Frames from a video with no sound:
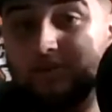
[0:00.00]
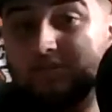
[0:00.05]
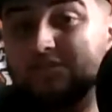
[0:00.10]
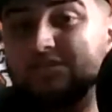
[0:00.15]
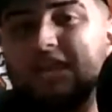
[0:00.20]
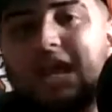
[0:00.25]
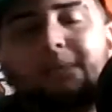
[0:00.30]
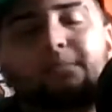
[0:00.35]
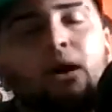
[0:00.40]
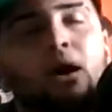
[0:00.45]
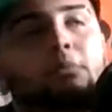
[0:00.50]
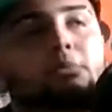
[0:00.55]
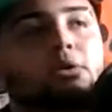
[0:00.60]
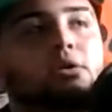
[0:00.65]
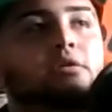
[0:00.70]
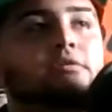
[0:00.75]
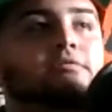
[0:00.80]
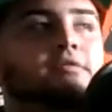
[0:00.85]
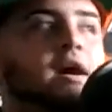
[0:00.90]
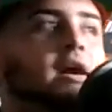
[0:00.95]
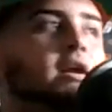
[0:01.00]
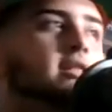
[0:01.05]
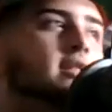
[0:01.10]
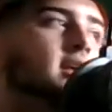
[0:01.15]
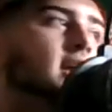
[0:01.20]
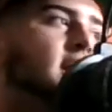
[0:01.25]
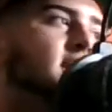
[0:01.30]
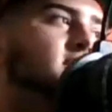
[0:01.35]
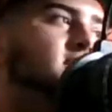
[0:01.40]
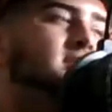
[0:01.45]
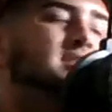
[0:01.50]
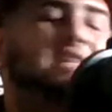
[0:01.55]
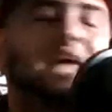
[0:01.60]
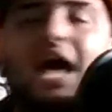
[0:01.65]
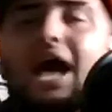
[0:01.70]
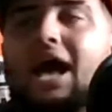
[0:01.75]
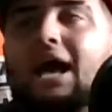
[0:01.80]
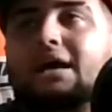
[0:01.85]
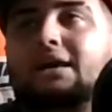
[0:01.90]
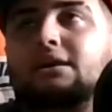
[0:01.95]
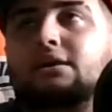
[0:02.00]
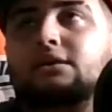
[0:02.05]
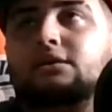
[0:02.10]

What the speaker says: Sam Hubbard finally got a sack.